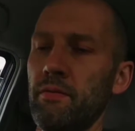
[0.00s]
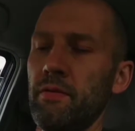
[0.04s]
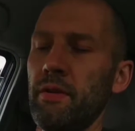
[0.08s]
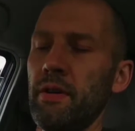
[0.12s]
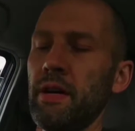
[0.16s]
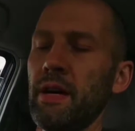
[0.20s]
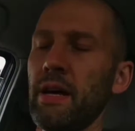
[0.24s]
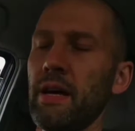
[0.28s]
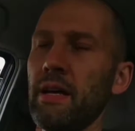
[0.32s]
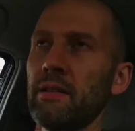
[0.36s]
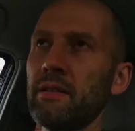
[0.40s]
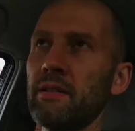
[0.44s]

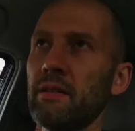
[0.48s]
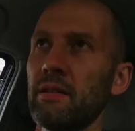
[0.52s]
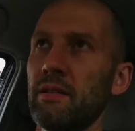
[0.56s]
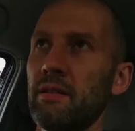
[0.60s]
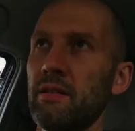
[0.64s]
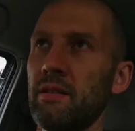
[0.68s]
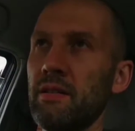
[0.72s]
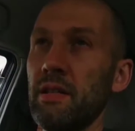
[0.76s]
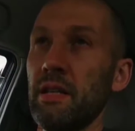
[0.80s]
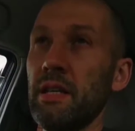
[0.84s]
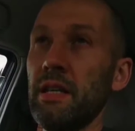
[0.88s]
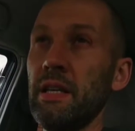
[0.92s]

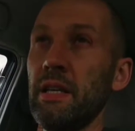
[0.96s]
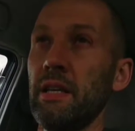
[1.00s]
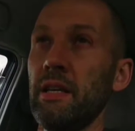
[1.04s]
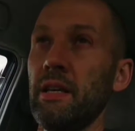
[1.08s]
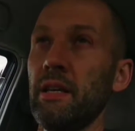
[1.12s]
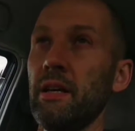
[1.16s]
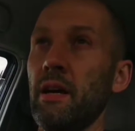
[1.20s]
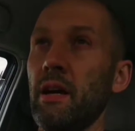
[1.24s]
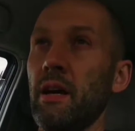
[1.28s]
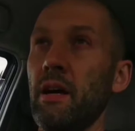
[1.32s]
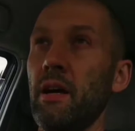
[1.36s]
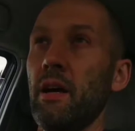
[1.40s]

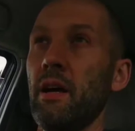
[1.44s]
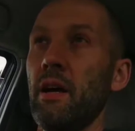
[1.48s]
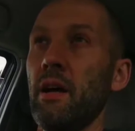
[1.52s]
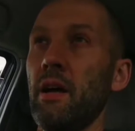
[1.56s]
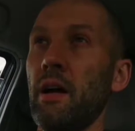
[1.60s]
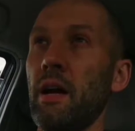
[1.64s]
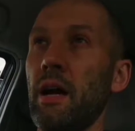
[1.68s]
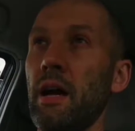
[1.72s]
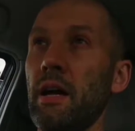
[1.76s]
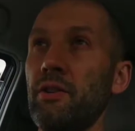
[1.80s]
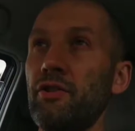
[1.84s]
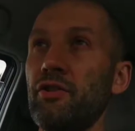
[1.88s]
VSC
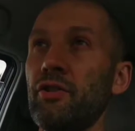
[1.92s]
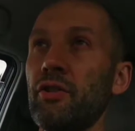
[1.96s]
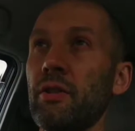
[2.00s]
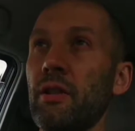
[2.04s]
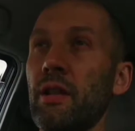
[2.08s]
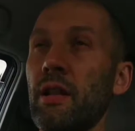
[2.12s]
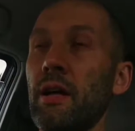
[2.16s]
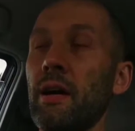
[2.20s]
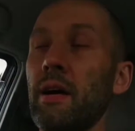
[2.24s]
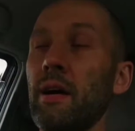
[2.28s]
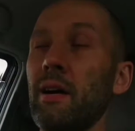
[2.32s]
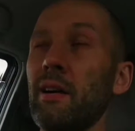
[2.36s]

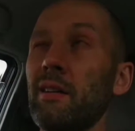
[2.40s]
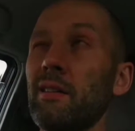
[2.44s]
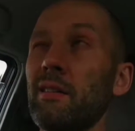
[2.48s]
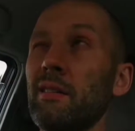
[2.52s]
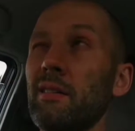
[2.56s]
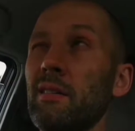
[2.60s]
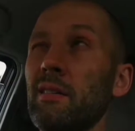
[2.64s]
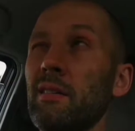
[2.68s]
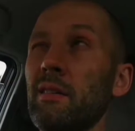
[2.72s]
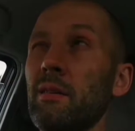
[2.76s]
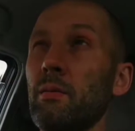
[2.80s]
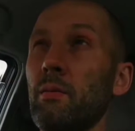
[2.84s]
engine
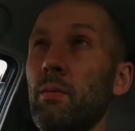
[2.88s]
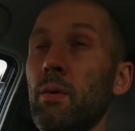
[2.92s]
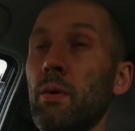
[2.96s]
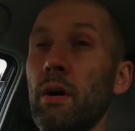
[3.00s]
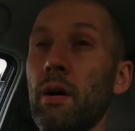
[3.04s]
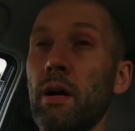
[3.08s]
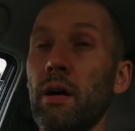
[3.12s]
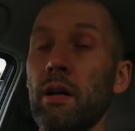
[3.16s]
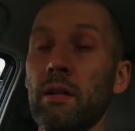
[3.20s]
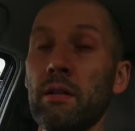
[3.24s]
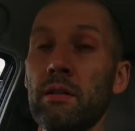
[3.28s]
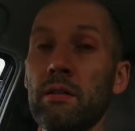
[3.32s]
light,
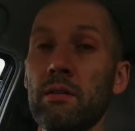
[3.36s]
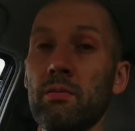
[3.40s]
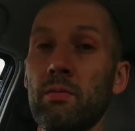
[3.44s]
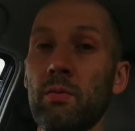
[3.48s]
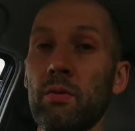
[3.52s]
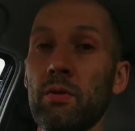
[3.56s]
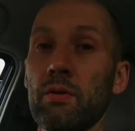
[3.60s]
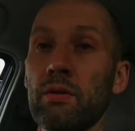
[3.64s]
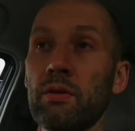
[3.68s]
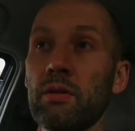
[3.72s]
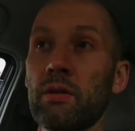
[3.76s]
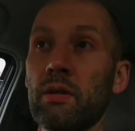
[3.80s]
what else
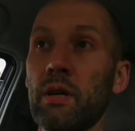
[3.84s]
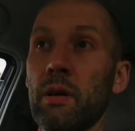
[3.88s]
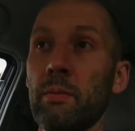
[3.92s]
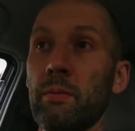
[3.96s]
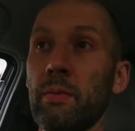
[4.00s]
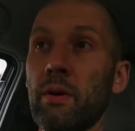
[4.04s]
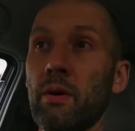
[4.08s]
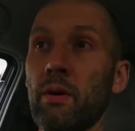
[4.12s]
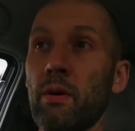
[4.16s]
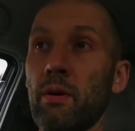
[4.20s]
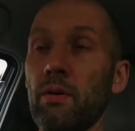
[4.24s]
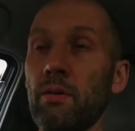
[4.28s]
was
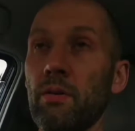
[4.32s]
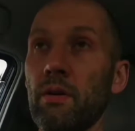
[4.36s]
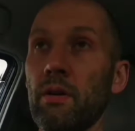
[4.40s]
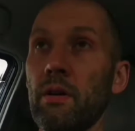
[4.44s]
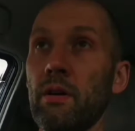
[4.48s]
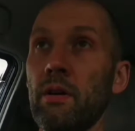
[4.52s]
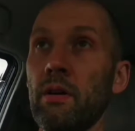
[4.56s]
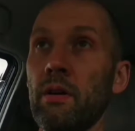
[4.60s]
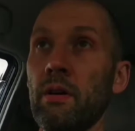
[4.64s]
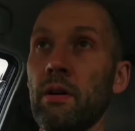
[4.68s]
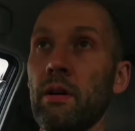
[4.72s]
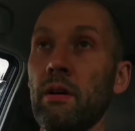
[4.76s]
coming on,
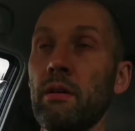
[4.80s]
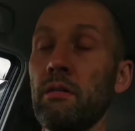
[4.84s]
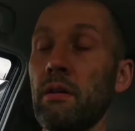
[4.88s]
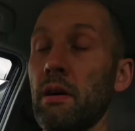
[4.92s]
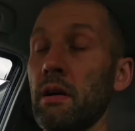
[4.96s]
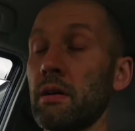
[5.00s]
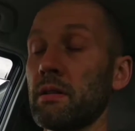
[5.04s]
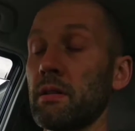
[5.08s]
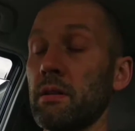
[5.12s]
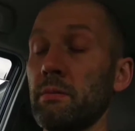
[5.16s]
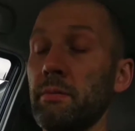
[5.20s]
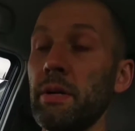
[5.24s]

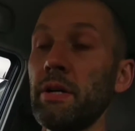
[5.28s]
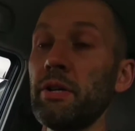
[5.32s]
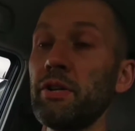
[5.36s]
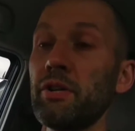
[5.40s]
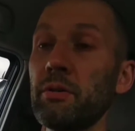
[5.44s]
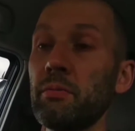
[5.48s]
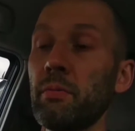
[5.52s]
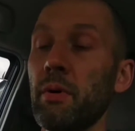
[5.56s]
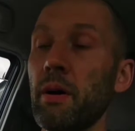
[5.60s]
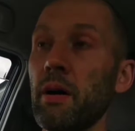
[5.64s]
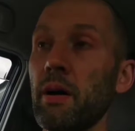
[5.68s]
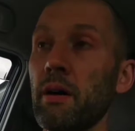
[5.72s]

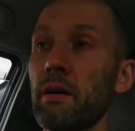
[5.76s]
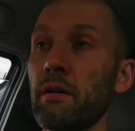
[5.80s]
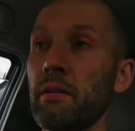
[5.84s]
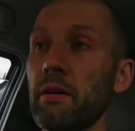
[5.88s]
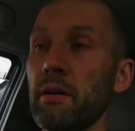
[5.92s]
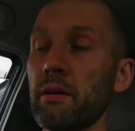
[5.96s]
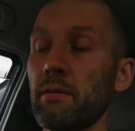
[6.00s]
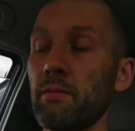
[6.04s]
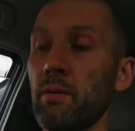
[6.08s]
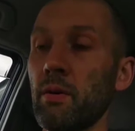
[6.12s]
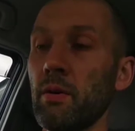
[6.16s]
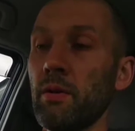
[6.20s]
exclamation mark,
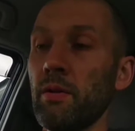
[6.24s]
red